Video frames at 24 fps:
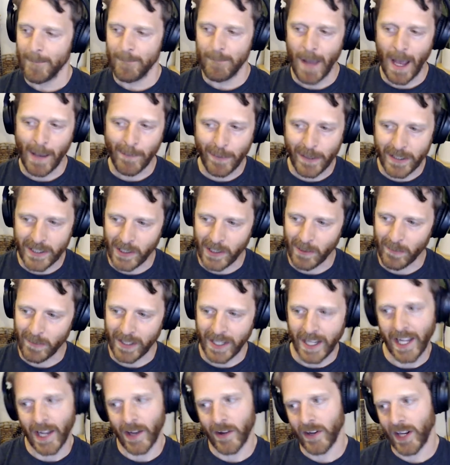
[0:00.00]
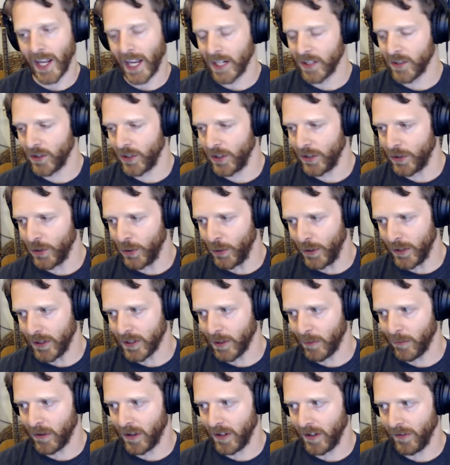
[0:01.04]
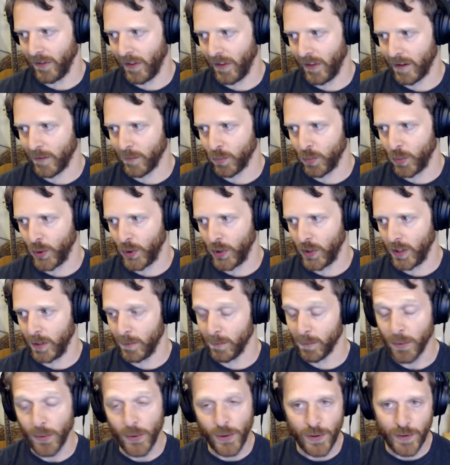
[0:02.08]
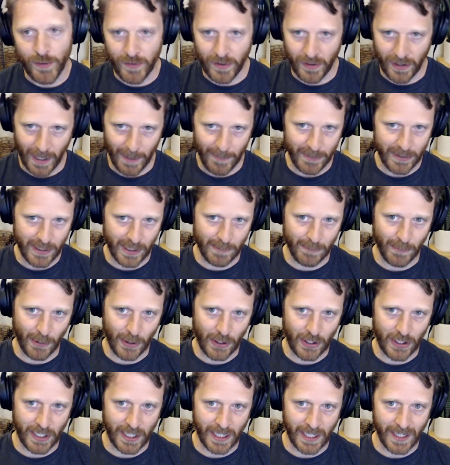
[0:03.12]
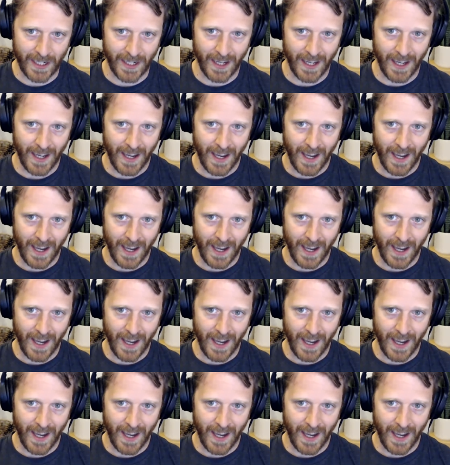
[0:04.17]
mapping something out, actually doing something that would improve their Amazon marketing.